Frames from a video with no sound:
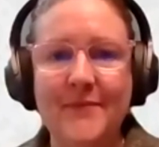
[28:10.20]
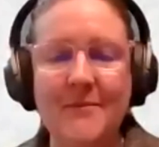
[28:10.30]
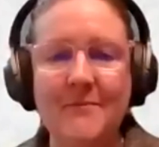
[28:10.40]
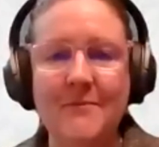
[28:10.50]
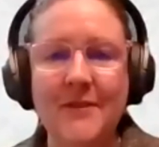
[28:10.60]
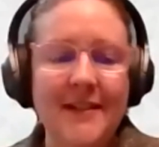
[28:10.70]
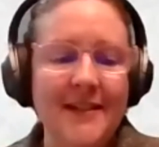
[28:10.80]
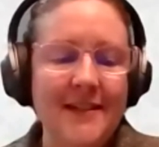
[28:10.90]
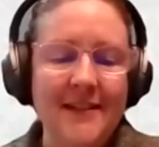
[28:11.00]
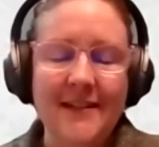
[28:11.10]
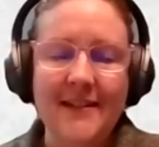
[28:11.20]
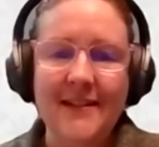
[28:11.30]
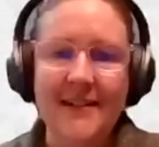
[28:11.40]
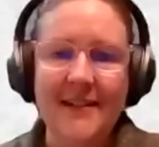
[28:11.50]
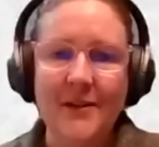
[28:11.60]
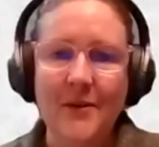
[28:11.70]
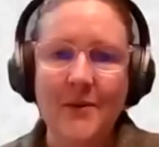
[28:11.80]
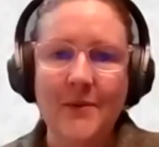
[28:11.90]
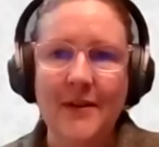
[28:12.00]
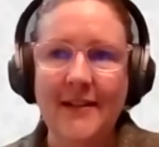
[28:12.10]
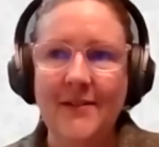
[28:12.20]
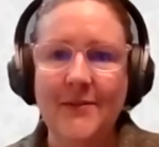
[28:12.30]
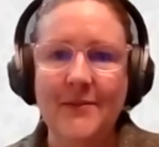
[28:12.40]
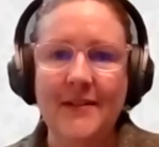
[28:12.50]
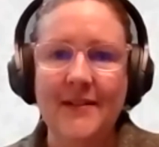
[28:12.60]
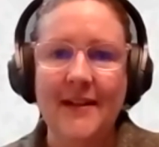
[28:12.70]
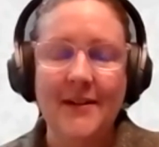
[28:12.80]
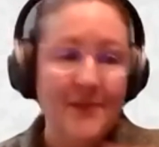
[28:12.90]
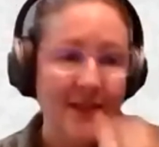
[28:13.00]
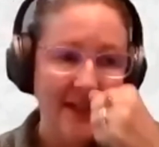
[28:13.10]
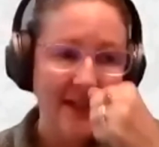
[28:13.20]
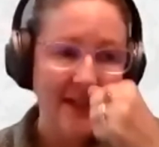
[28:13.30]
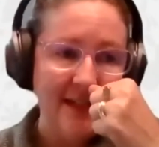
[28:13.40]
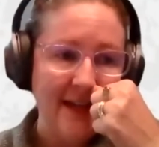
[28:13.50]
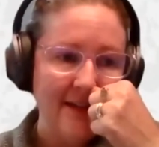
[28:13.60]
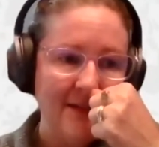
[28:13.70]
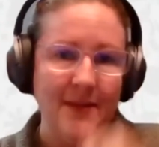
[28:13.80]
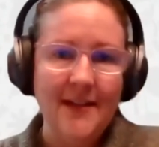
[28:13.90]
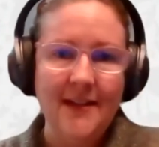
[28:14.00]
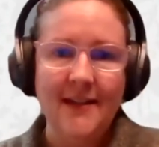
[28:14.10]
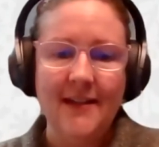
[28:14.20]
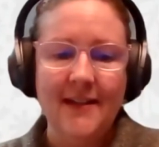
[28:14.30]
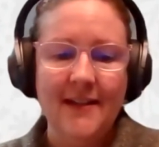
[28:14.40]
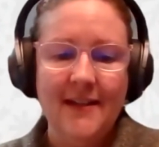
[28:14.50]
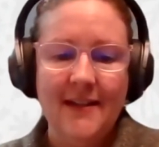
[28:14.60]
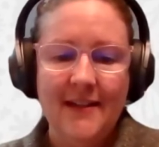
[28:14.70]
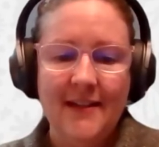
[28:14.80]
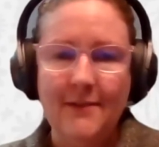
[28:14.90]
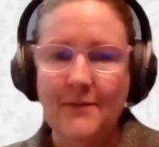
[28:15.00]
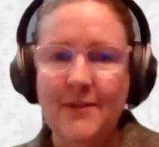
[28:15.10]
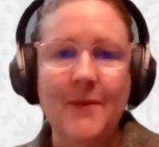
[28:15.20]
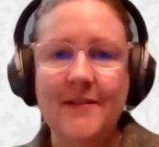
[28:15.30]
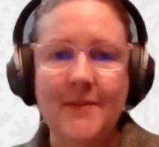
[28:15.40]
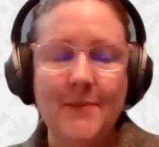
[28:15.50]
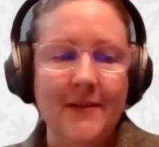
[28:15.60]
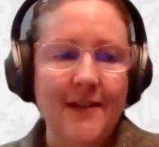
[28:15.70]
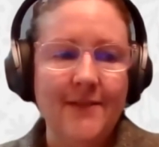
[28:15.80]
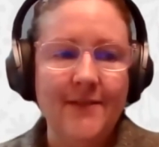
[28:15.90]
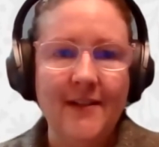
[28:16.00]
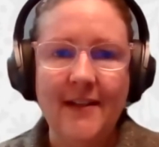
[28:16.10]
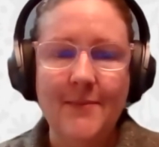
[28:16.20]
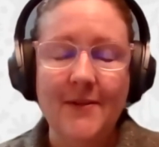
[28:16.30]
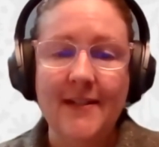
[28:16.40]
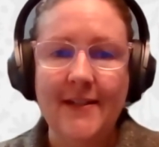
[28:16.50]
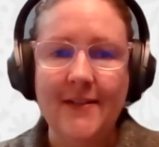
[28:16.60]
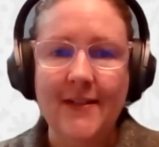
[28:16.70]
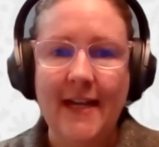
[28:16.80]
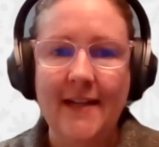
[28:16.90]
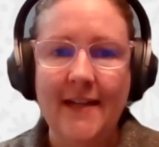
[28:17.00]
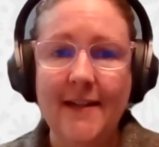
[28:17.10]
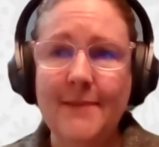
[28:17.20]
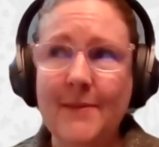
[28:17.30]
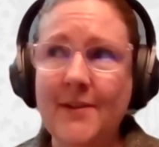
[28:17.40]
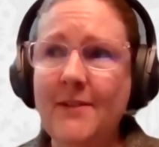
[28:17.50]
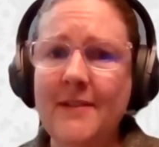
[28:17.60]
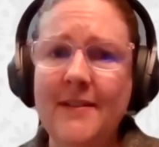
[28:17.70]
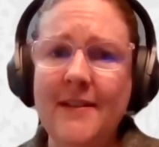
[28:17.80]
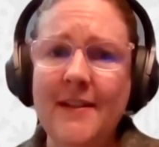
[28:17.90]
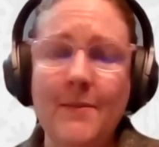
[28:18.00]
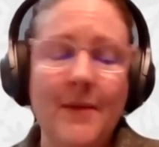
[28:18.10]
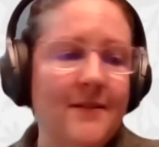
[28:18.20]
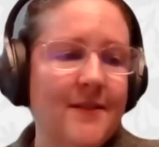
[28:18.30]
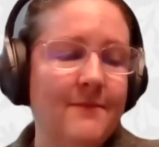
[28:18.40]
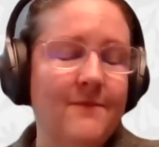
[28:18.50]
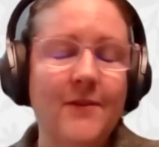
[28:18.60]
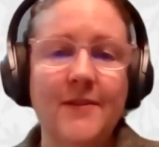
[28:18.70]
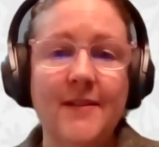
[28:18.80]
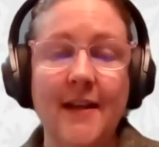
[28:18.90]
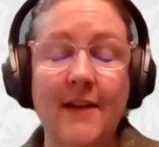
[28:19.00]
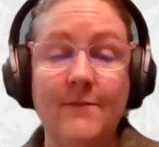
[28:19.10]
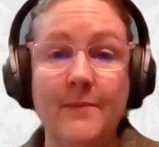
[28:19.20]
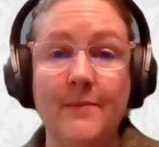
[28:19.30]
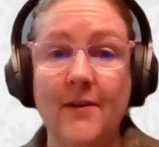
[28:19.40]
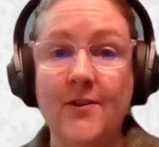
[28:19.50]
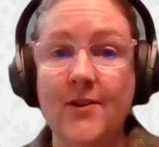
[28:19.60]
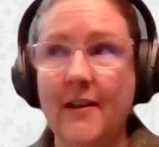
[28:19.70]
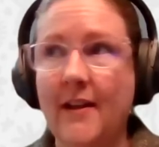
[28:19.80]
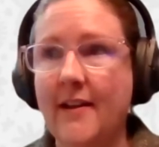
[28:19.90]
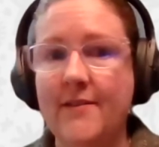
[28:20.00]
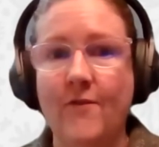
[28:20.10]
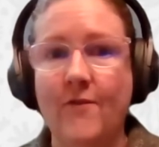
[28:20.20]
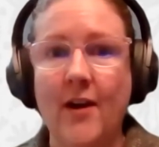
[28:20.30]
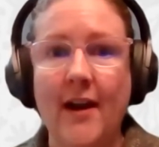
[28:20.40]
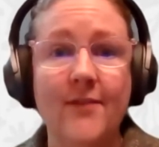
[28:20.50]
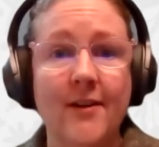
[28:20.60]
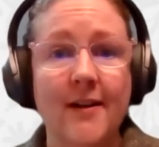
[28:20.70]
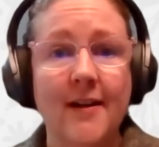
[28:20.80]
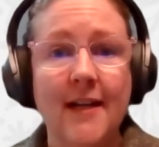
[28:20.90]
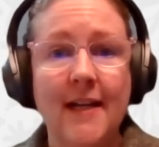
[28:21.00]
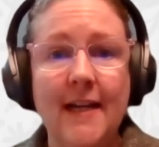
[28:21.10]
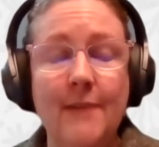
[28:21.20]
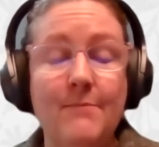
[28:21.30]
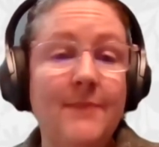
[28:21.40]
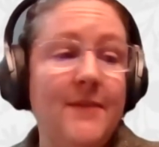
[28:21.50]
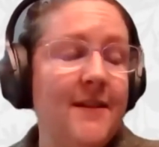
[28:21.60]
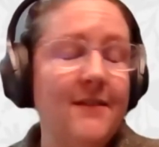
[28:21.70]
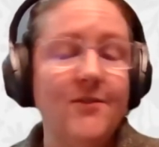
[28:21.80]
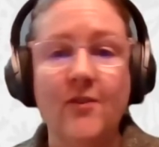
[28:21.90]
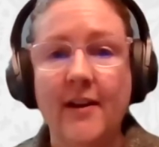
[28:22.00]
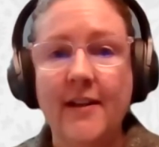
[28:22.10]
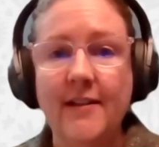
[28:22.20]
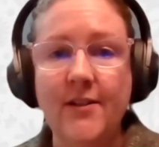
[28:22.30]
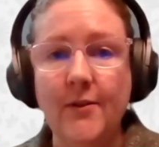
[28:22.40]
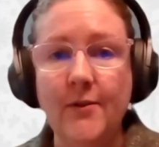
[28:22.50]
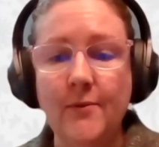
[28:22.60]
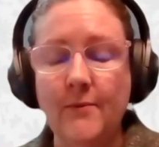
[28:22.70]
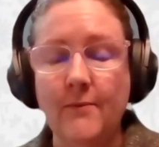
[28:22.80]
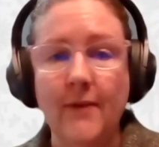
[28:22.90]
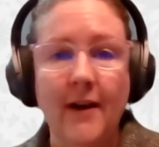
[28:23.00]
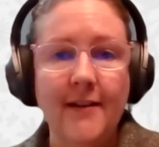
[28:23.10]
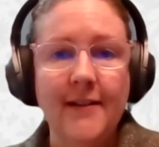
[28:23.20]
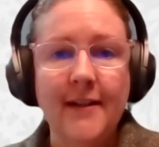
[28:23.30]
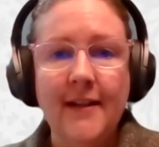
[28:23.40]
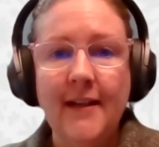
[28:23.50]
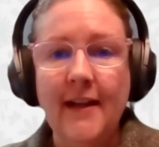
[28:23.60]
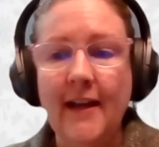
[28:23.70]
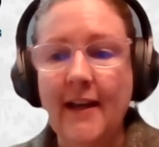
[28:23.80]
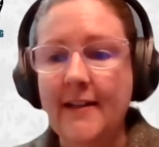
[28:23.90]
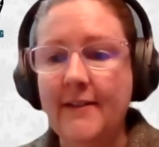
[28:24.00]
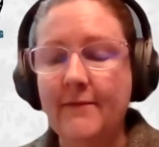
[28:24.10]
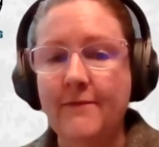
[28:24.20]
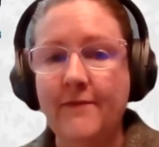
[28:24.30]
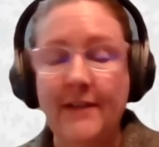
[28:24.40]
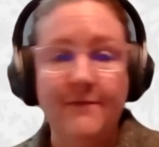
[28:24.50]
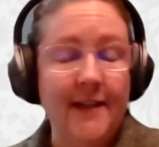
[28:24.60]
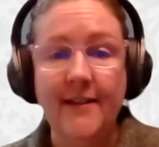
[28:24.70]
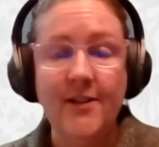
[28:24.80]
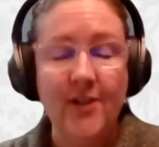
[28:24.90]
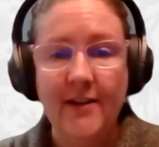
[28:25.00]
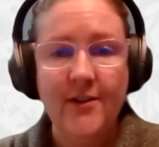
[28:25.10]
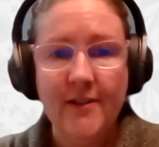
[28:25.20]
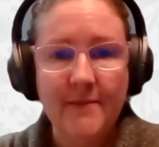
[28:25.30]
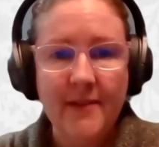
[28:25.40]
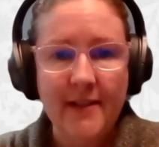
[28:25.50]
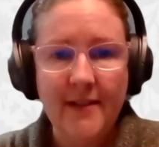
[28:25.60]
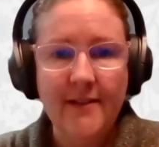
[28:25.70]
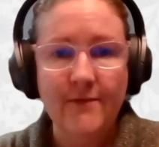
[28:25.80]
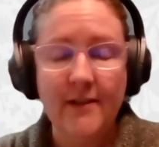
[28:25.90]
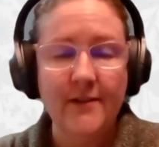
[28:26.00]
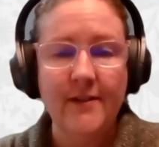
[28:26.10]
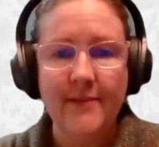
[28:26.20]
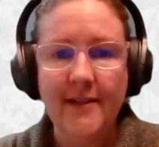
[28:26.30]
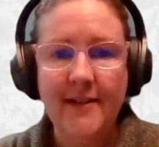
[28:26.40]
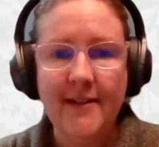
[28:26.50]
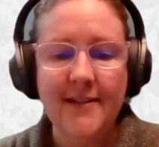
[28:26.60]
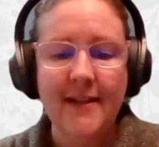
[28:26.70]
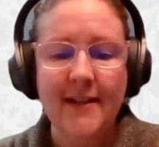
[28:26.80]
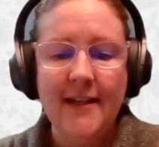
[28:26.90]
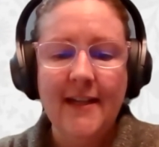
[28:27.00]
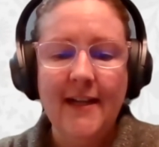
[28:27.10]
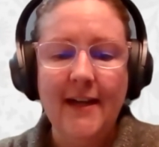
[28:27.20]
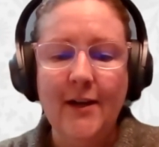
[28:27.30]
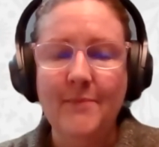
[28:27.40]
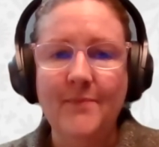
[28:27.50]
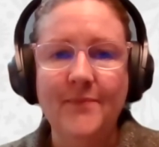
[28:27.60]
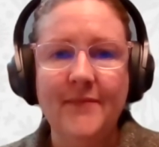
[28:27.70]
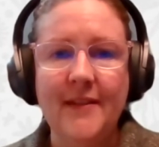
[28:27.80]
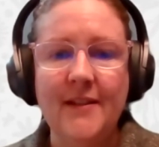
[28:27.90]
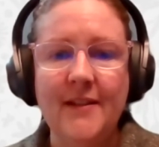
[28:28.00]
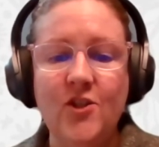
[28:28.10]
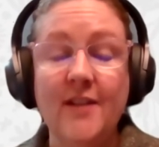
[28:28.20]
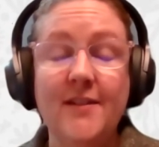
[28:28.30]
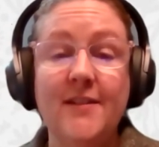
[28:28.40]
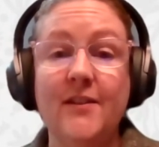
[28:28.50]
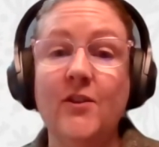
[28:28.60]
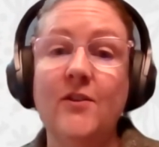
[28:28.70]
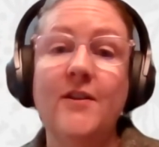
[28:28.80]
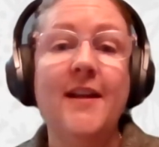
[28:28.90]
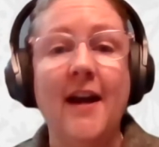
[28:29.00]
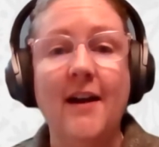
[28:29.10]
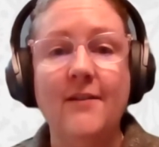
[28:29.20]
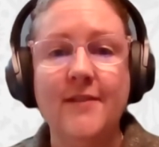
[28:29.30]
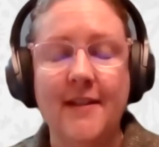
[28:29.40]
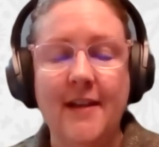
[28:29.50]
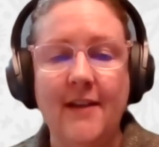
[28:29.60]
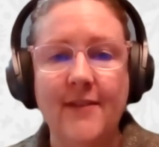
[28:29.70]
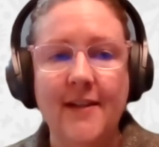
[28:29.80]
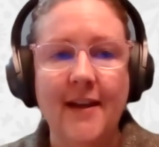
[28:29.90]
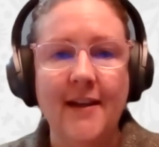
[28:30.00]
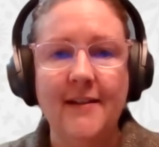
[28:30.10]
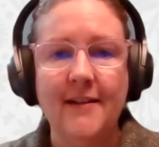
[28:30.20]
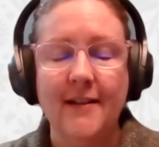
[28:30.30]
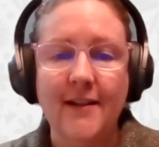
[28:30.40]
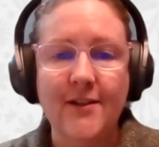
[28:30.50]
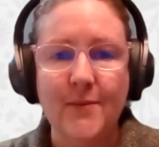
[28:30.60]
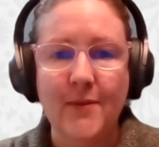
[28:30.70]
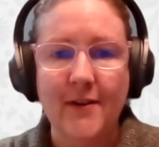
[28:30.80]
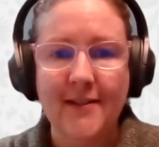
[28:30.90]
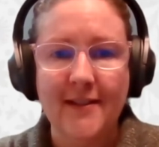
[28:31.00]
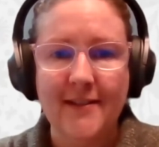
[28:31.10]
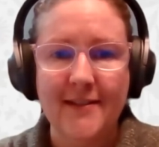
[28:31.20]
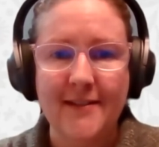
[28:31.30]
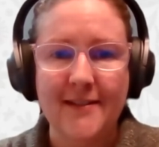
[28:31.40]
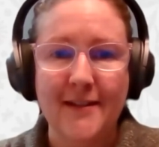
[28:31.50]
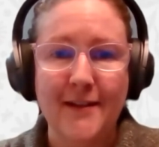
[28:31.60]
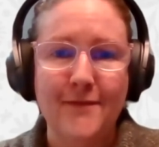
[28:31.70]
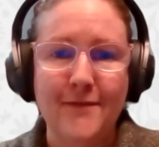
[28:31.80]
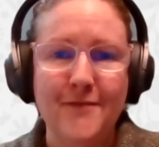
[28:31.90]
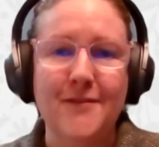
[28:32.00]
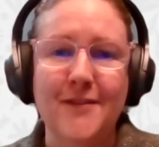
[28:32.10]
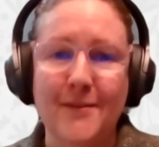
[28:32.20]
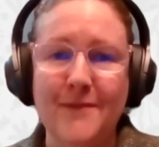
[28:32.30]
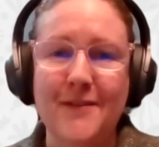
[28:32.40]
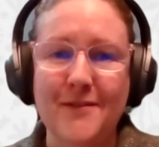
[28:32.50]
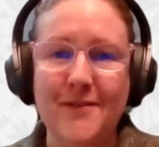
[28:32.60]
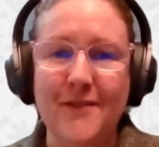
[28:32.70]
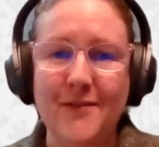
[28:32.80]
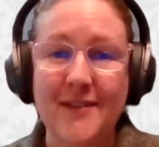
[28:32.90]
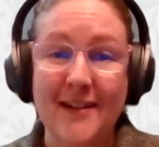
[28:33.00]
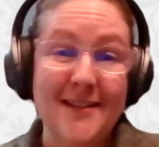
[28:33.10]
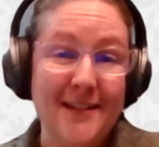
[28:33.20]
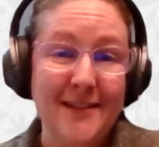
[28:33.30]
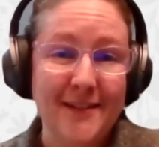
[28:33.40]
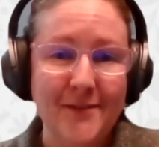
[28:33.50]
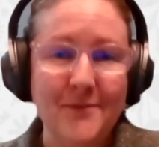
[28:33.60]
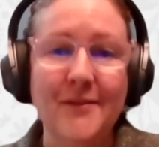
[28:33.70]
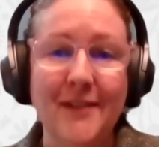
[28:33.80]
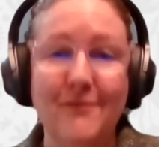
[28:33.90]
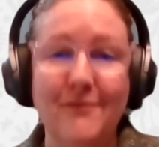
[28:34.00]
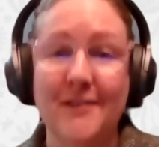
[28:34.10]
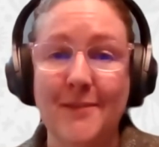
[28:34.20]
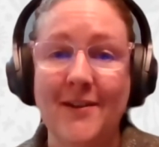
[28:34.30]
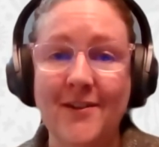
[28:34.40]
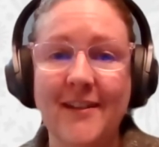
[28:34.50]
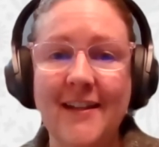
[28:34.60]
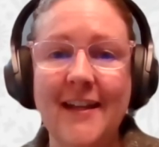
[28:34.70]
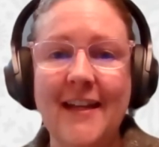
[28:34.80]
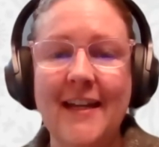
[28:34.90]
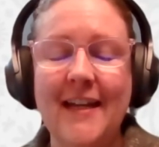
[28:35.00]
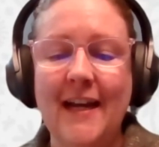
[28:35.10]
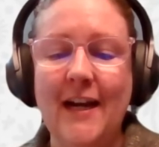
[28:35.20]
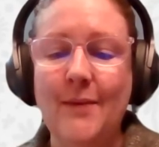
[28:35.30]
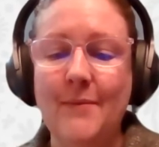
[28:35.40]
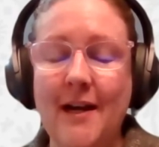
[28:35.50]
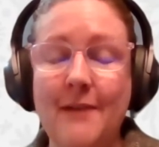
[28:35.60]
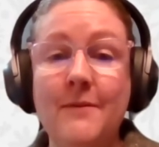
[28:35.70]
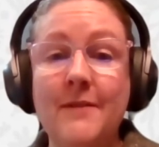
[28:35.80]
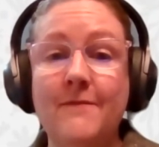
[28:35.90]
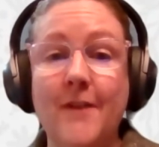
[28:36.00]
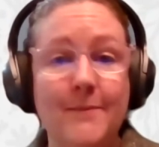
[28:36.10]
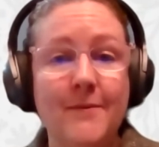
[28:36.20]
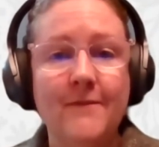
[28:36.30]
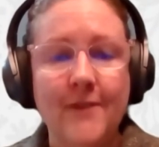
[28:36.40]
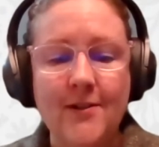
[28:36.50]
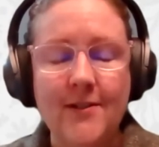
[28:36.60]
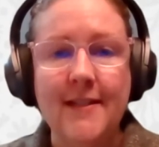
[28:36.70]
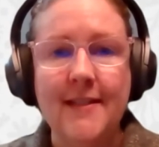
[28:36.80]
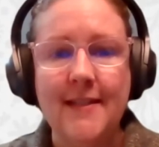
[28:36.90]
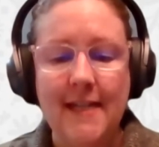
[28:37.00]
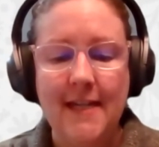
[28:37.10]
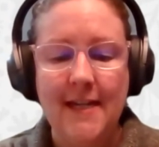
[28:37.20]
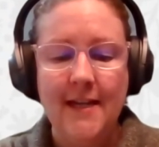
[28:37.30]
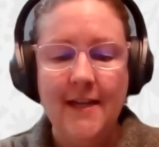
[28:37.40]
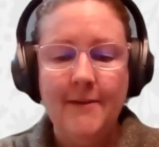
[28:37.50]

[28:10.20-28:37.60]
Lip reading: Really, I don't see that as being the responsibility of any particular candidate, especially when you think about some folks that have been marginalized forever, and maybe they're trying to run and finally change some things for their communities. Just learning how to navigate an election process is enough for some of those folks that I see at the local level, especially. I would far prefer to see